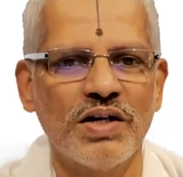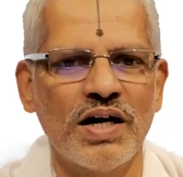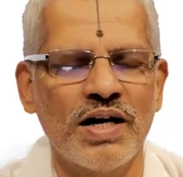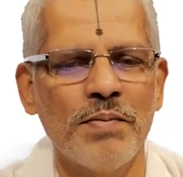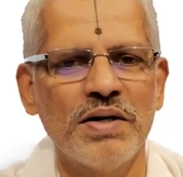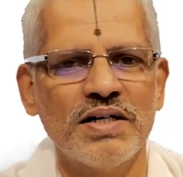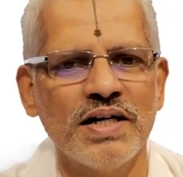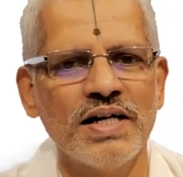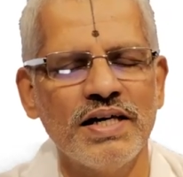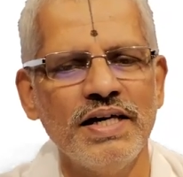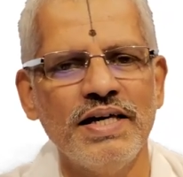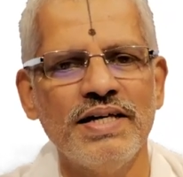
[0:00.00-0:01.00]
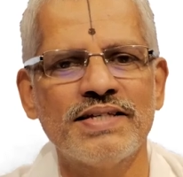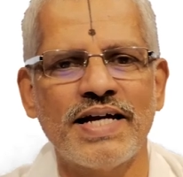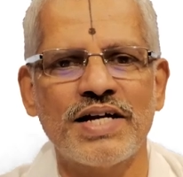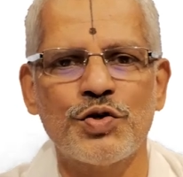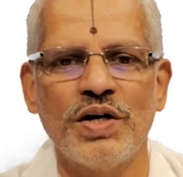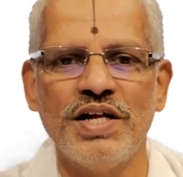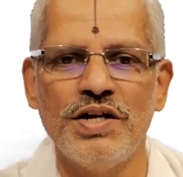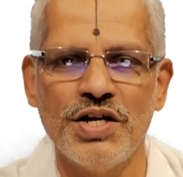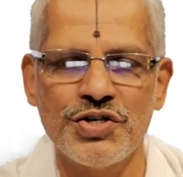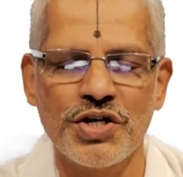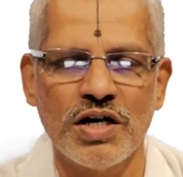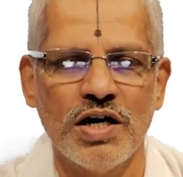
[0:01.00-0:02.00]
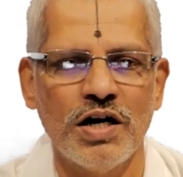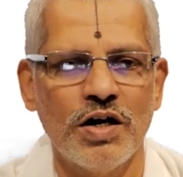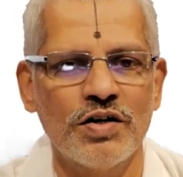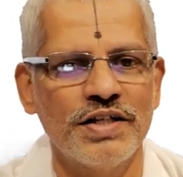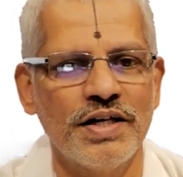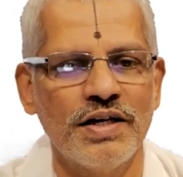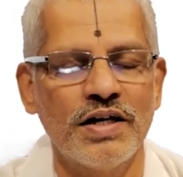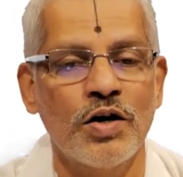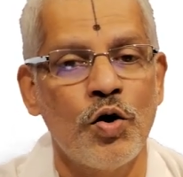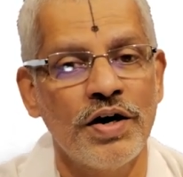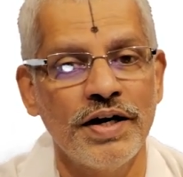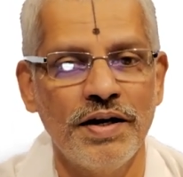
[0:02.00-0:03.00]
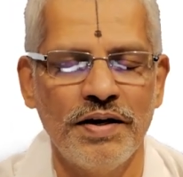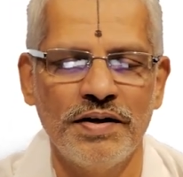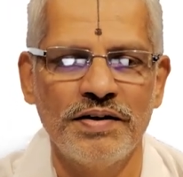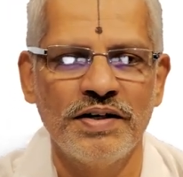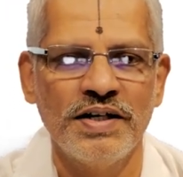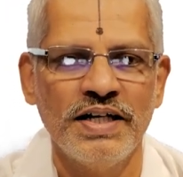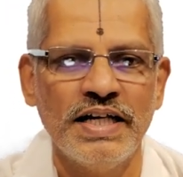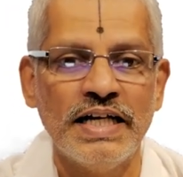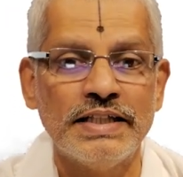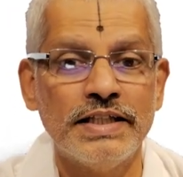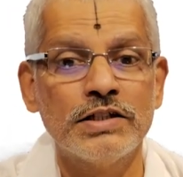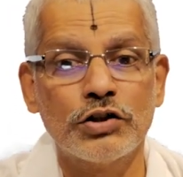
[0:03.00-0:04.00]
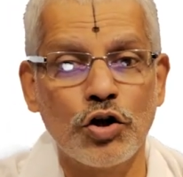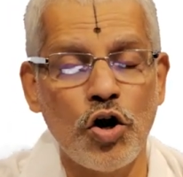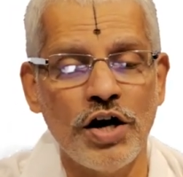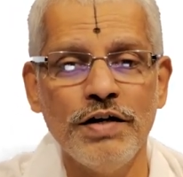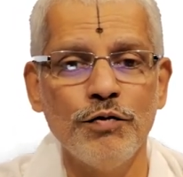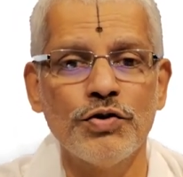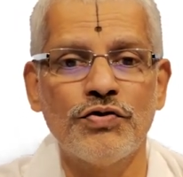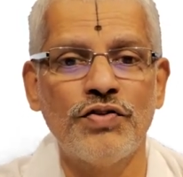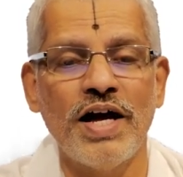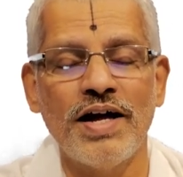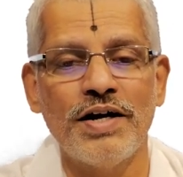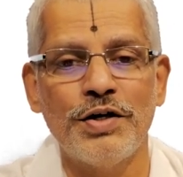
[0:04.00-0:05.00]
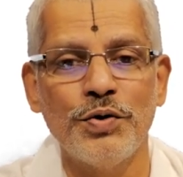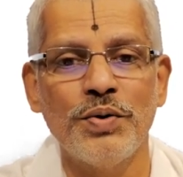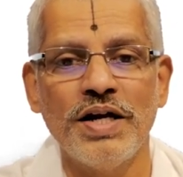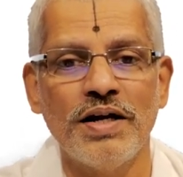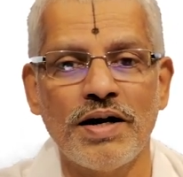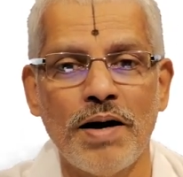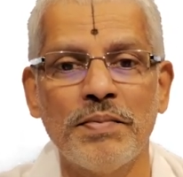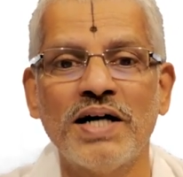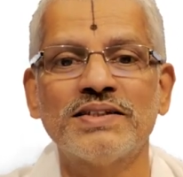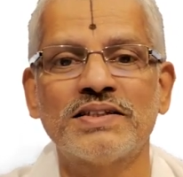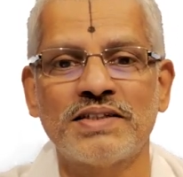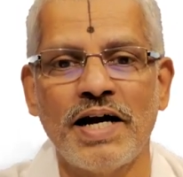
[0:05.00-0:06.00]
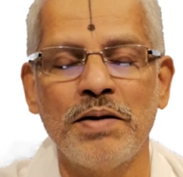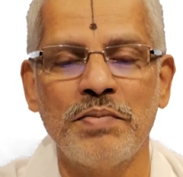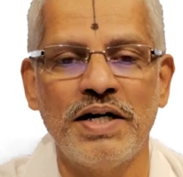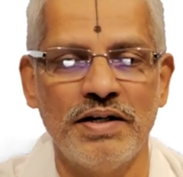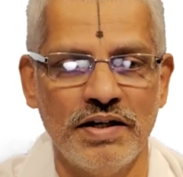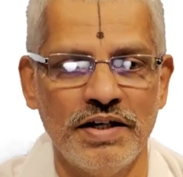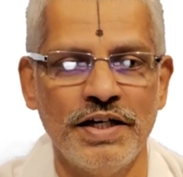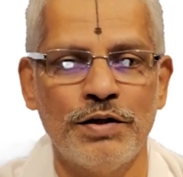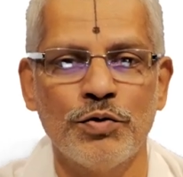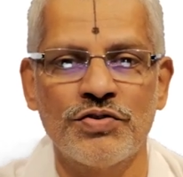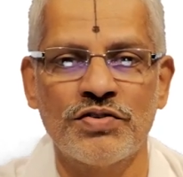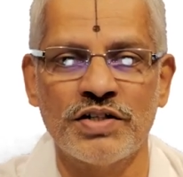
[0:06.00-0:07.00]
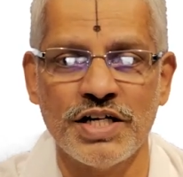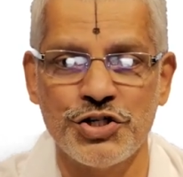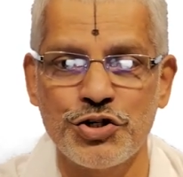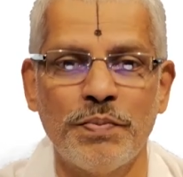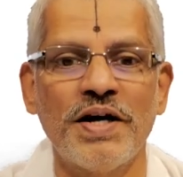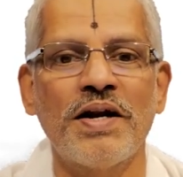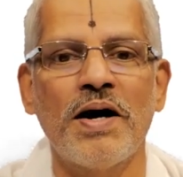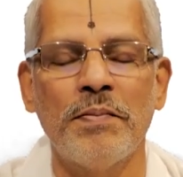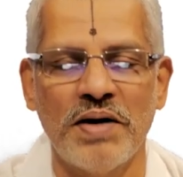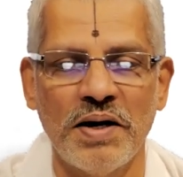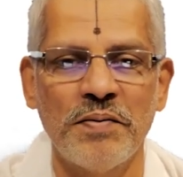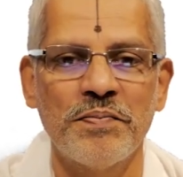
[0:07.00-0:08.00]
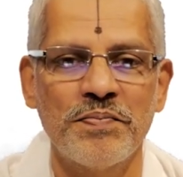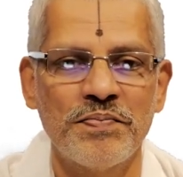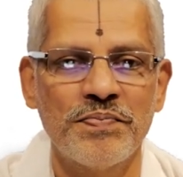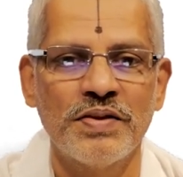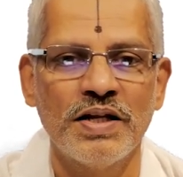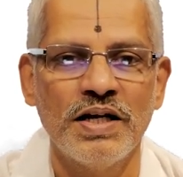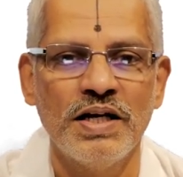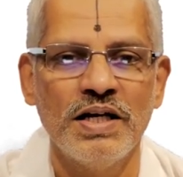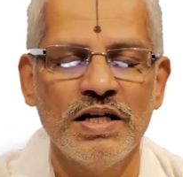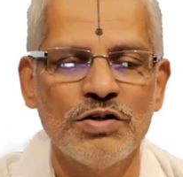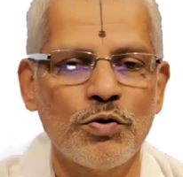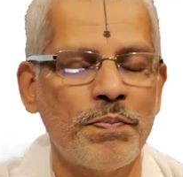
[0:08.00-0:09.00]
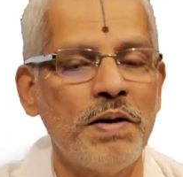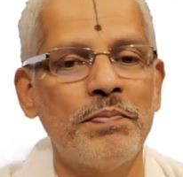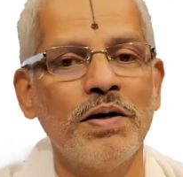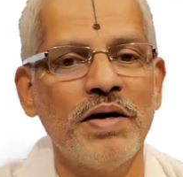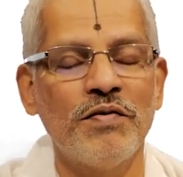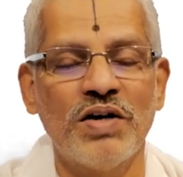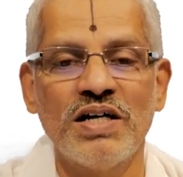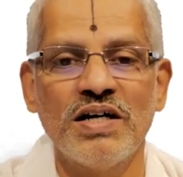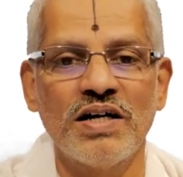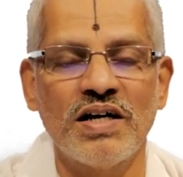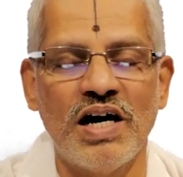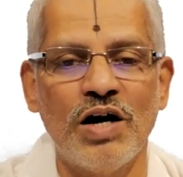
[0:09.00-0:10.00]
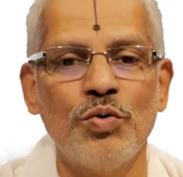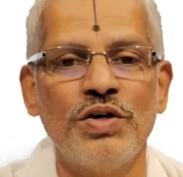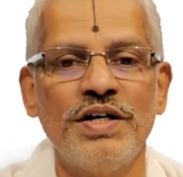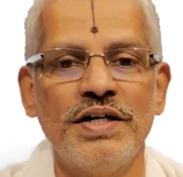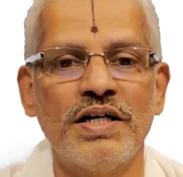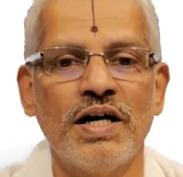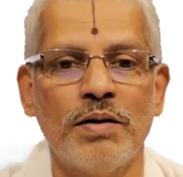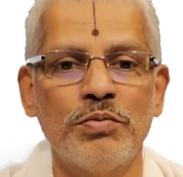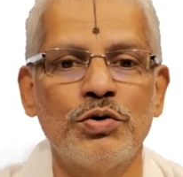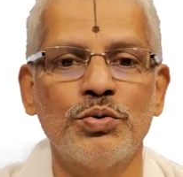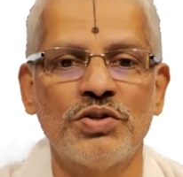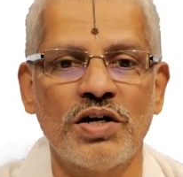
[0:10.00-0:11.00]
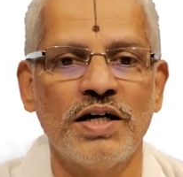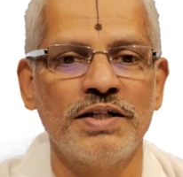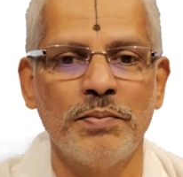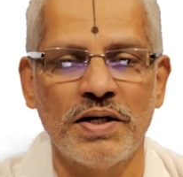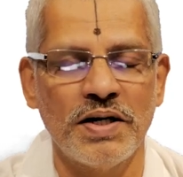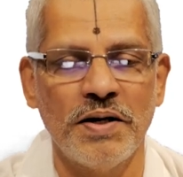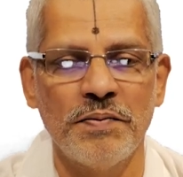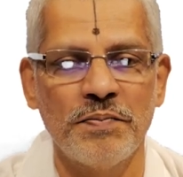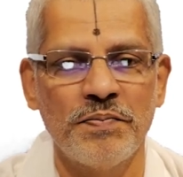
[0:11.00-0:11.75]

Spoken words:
Rama Tanki is actually Nishka, or the coin. This coin was there during Rama's time and it was touched by Rama. So people may wonder, how did it come to UttaradiMatha?